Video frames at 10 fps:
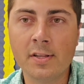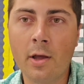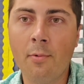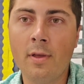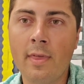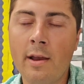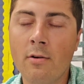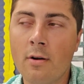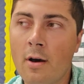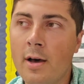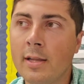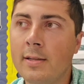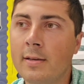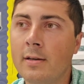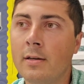That way they are
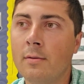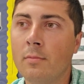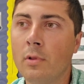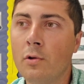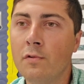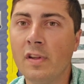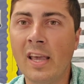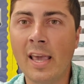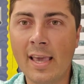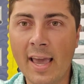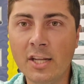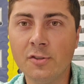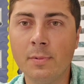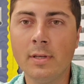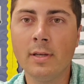not losing
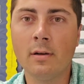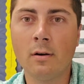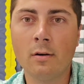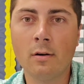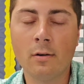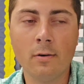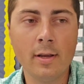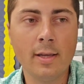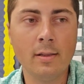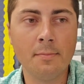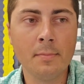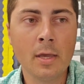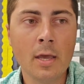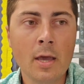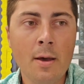engagement in our curriculum.
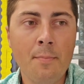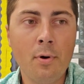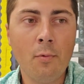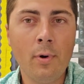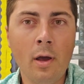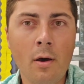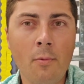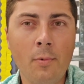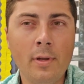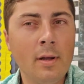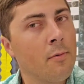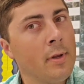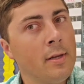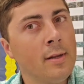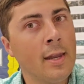But we don't
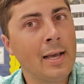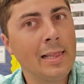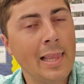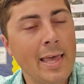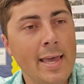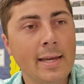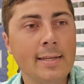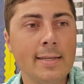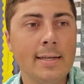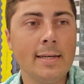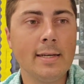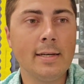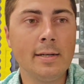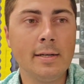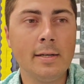need to neglect
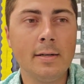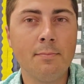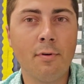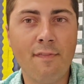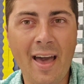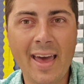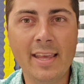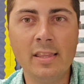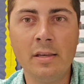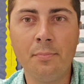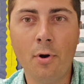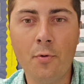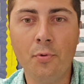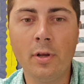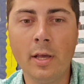providing the
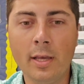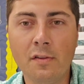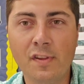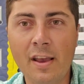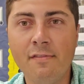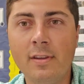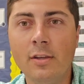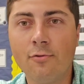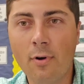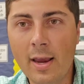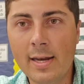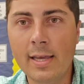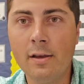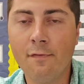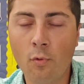appropriate safety
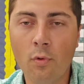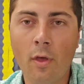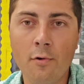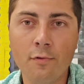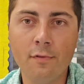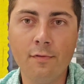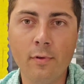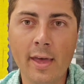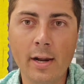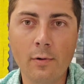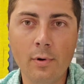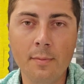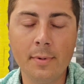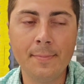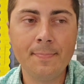training for that
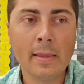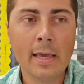equipment.